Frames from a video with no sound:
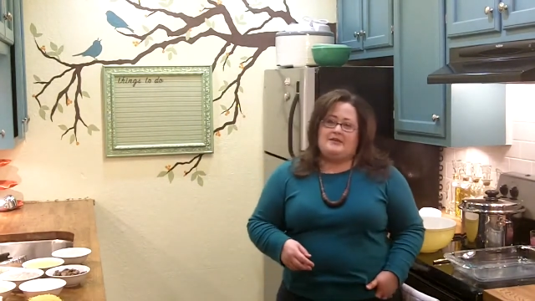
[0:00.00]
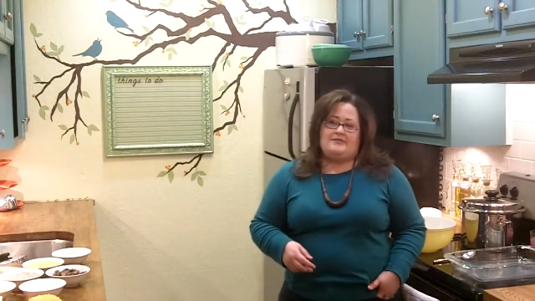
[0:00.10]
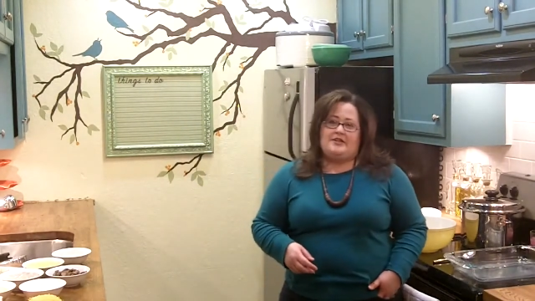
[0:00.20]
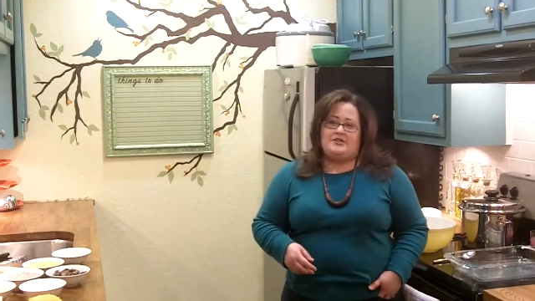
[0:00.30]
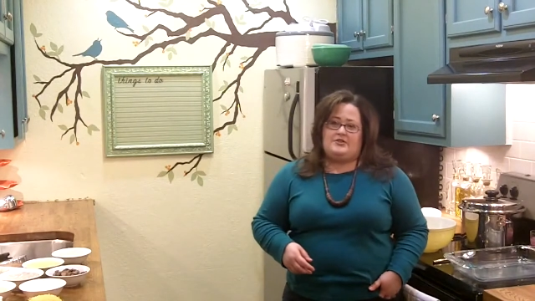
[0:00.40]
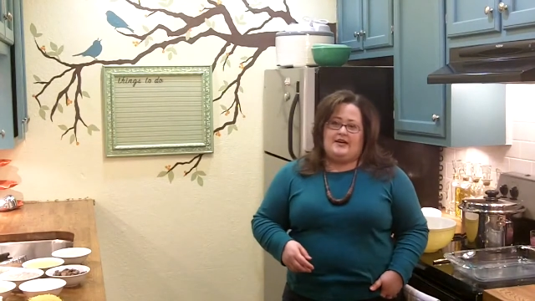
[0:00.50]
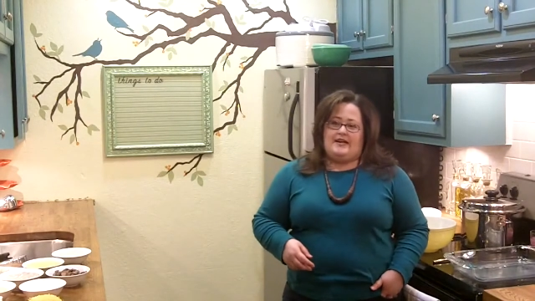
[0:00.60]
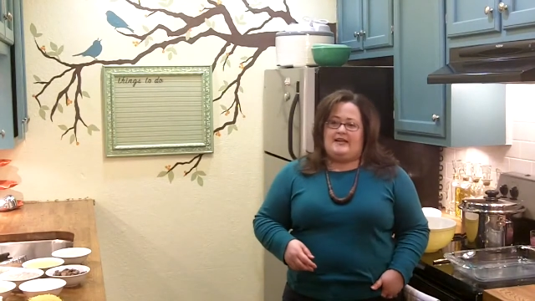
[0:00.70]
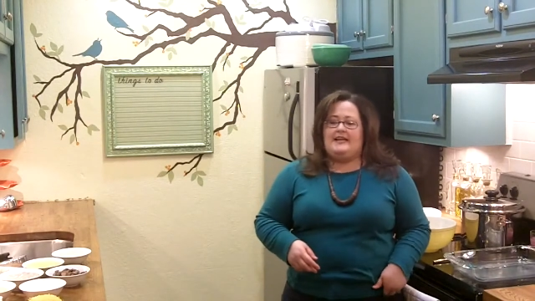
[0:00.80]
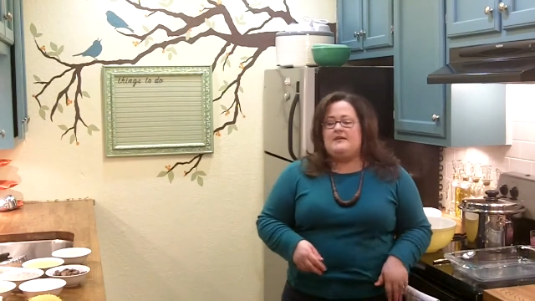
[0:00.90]
talk about
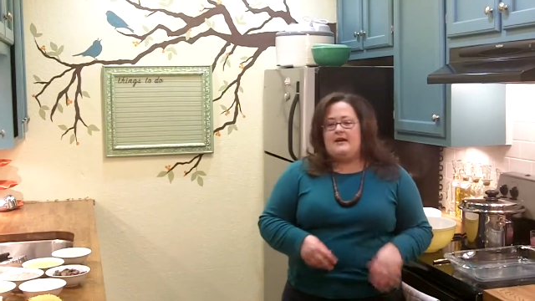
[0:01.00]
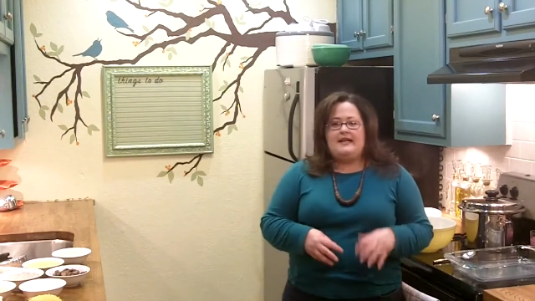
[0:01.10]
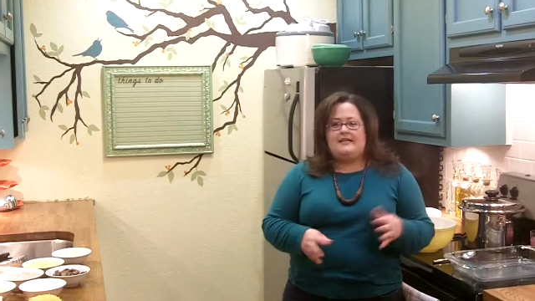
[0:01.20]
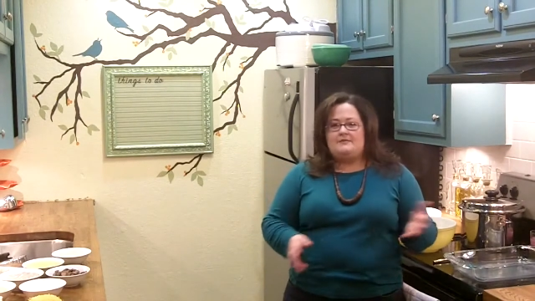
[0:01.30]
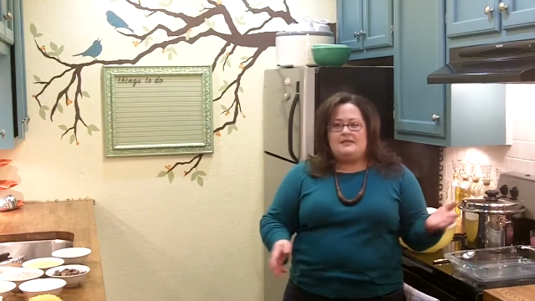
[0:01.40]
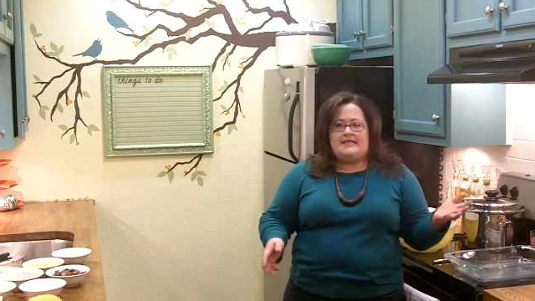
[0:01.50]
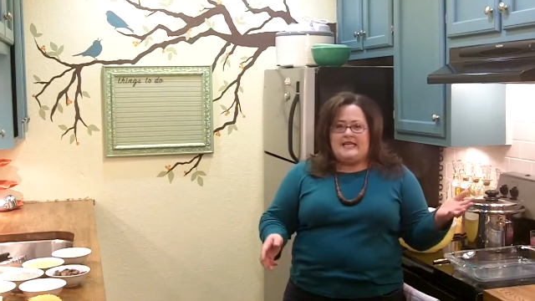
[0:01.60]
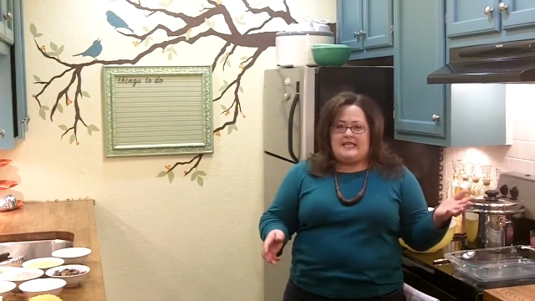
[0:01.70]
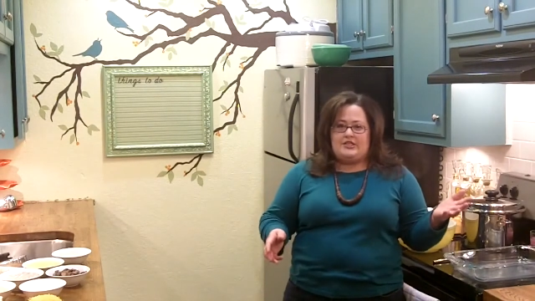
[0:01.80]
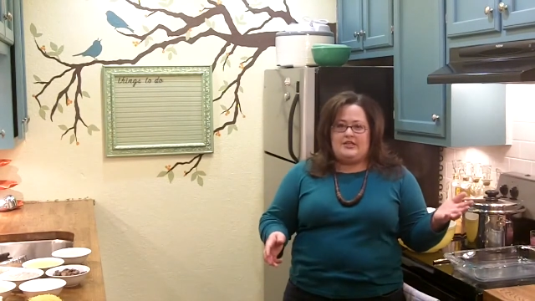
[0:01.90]
frustrating. Anyway, I didn't
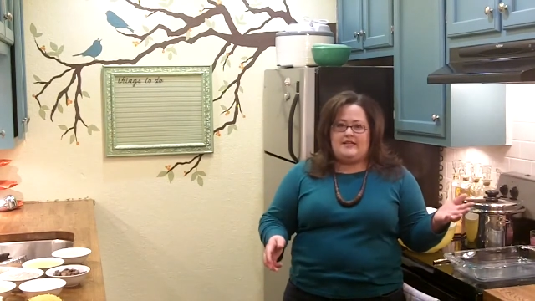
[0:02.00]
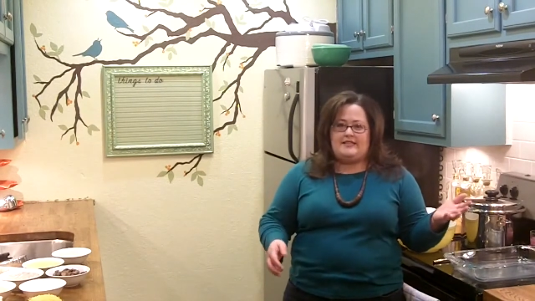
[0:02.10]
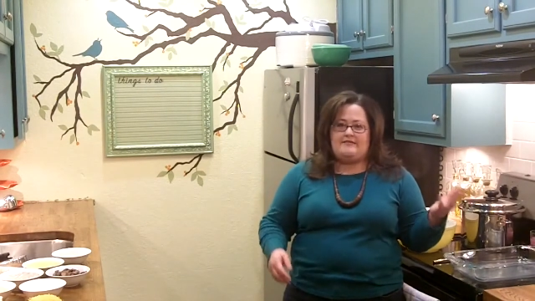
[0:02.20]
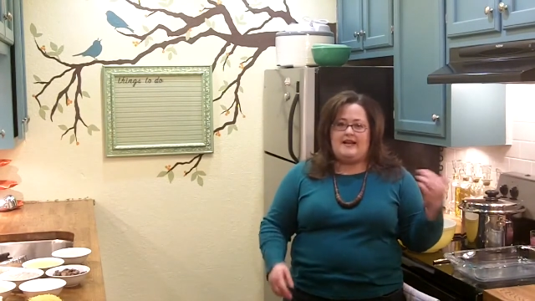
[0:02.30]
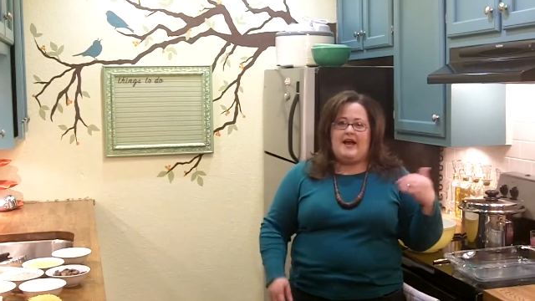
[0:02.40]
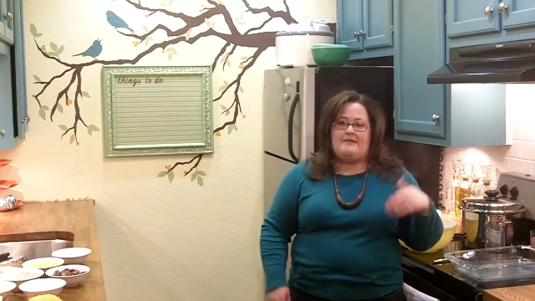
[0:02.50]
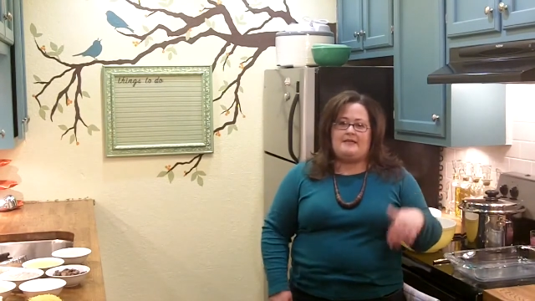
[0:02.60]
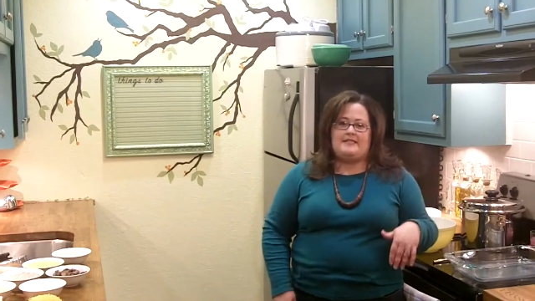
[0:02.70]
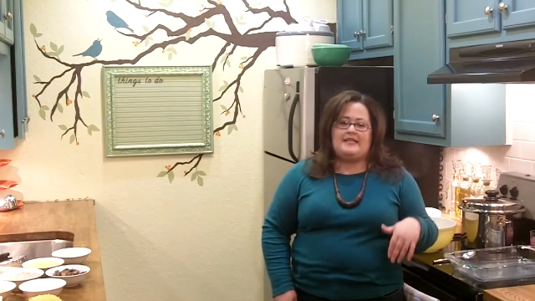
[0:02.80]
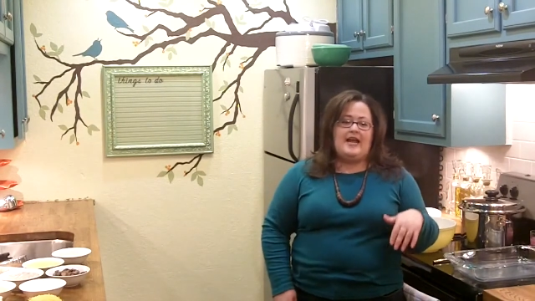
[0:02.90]
want to take the chance of that
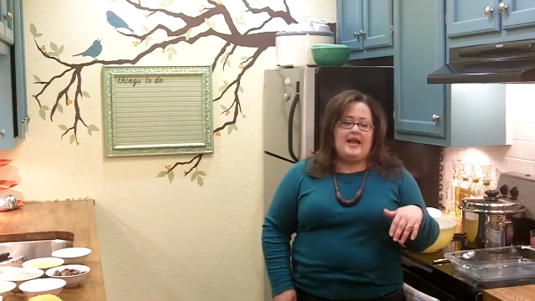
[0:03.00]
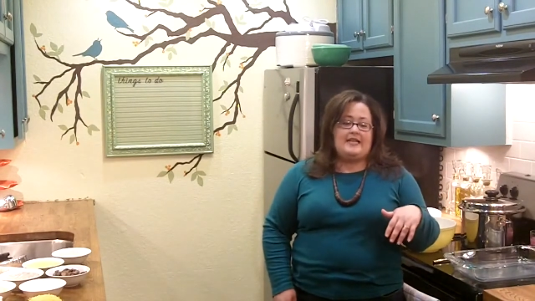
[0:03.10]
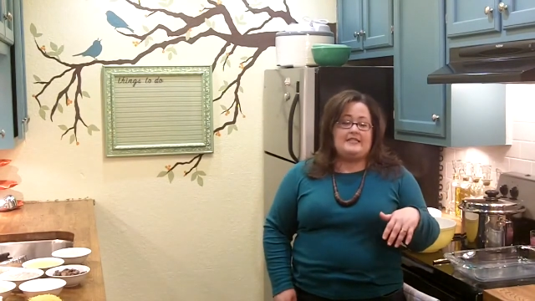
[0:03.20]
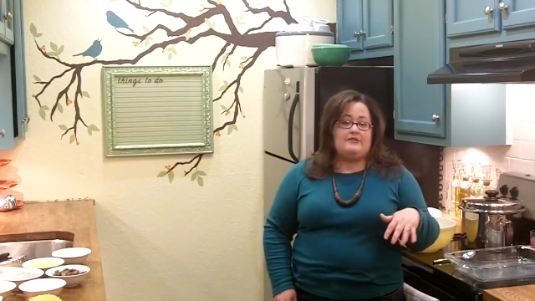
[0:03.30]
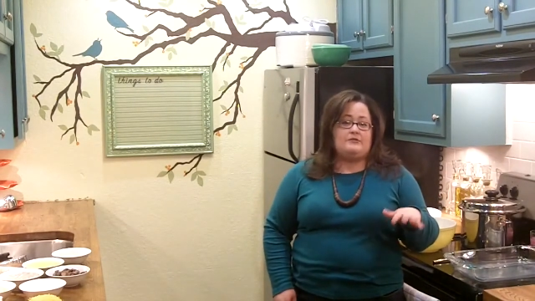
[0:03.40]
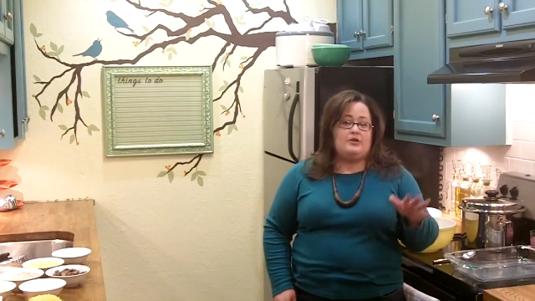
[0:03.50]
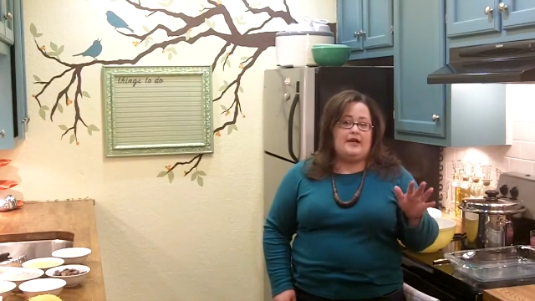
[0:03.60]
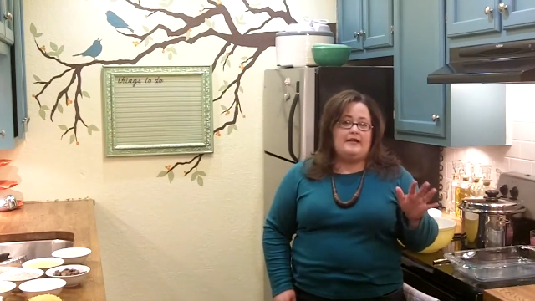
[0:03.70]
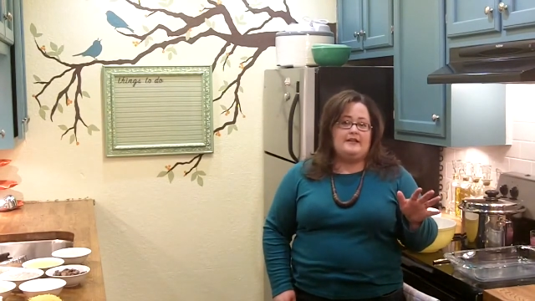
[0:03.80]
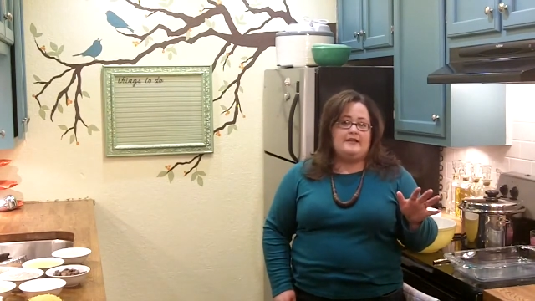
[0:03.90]
happening today, so
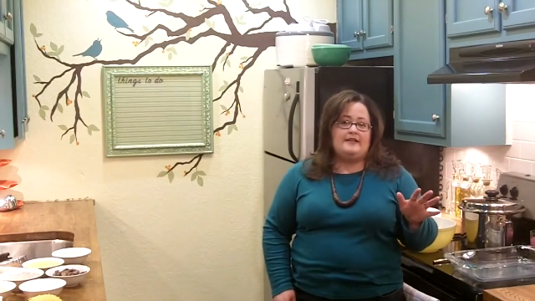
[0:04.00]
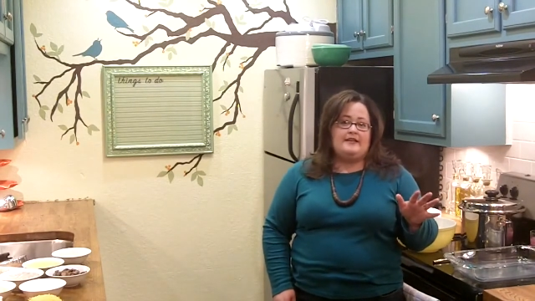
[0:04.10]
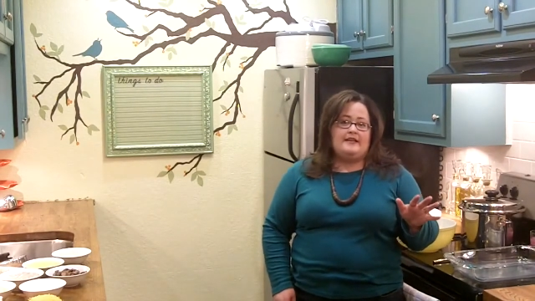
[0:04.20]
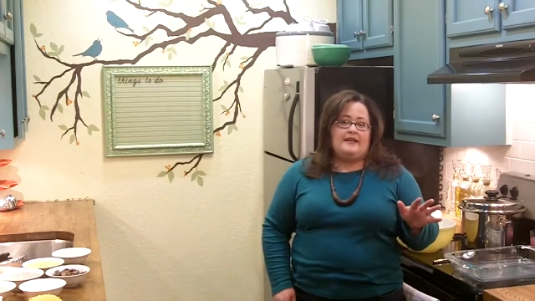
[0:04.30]
I'm trying to